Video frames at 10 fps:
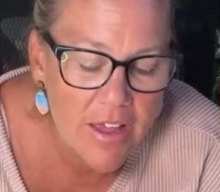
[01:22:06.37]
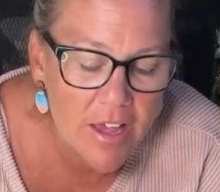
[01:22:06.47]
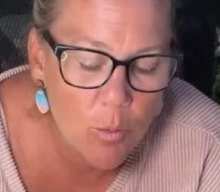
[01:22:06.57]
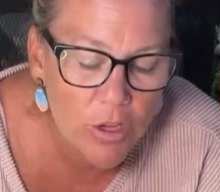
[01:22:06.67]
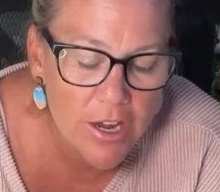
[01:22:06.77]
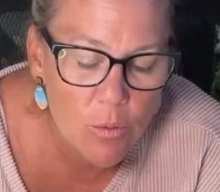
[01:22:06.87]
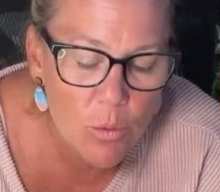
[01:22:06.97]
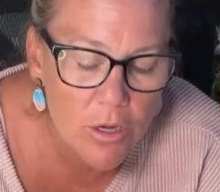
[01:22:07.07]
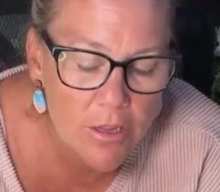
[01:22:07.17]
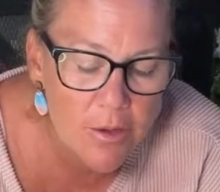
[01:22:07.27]
And what I
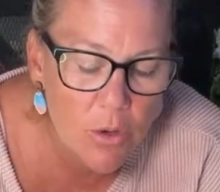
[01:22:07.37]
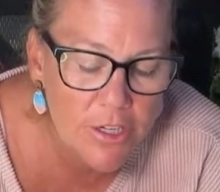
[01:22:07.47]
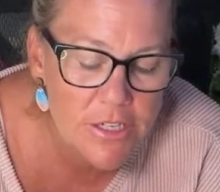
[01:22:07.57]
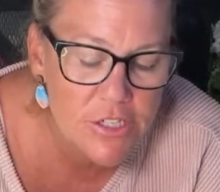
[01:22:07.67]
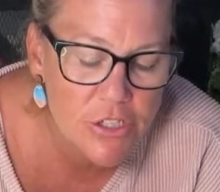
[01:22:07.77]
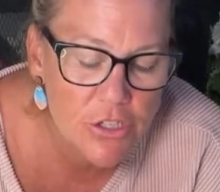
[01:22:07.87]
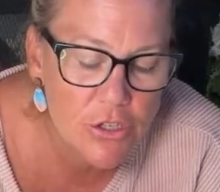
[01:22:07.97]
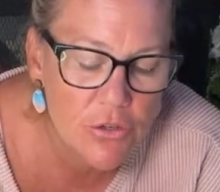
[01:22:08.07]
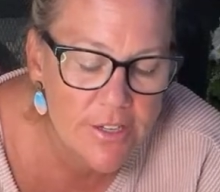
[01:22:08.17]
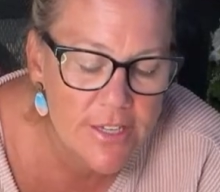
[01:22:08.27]
really want to
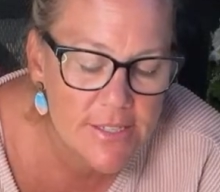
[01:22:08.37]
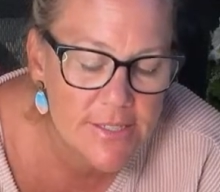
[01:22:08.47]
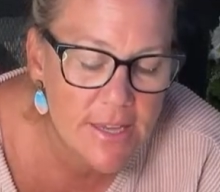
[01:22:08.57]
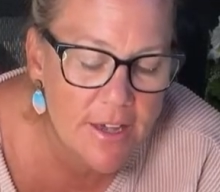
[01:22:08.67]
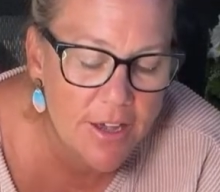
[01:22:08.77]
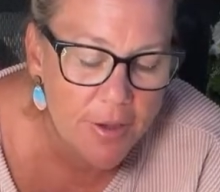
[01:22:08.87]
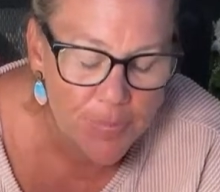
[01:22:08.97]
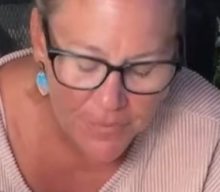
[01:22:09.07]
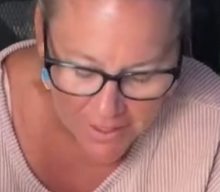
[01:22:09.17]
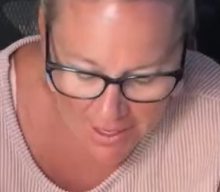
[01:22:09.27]
do is
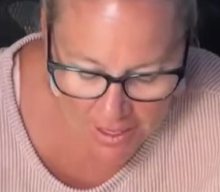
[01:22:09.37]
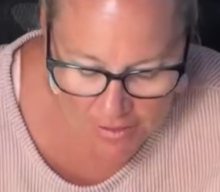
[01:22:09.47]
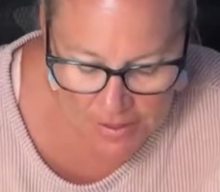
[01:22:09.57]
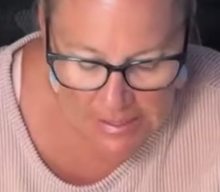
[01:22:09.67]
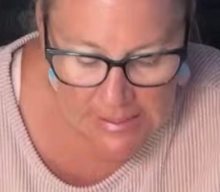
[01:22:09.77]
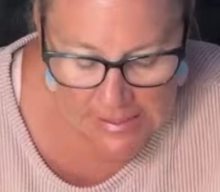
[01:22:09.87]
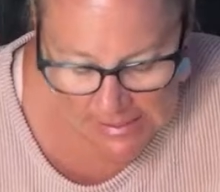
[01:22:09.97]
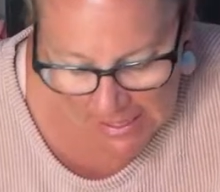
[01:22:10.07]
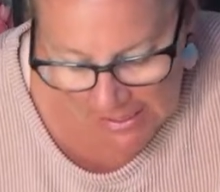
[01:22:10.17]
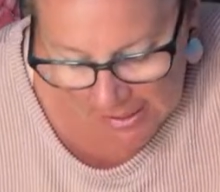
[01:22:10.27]
the
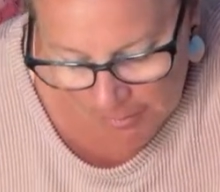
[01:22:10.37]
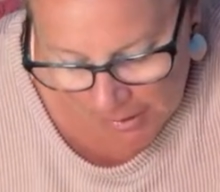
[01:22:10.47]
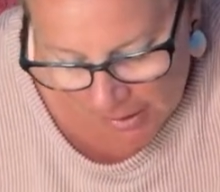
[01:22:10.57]
same,